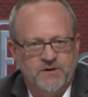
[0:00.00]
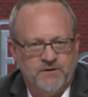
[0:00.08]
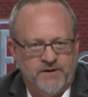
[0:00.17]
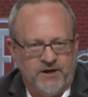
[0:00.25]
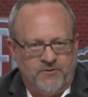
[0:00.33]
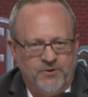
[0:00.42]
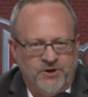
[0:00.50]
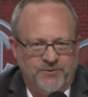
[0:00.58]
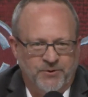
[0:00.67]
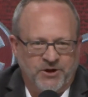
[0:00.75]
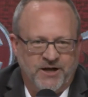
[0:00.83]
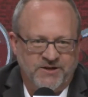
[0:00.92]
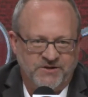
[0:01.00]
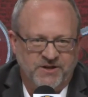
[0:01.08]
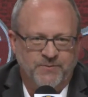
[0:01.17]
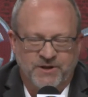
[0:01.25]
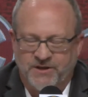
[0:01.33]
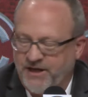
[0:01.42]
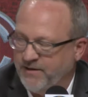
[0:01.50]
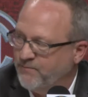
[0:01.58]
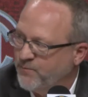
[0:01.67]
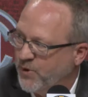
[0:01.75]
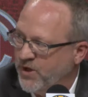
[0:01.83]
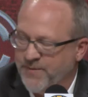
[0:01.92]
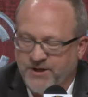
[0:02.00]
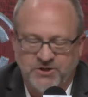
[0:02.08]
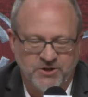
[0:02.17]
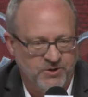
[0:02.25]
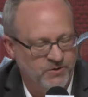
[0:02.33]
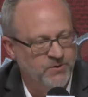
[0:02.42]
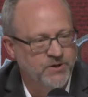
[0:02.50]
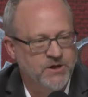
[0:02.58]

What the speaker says: They don't really realize it, but they pretty much do.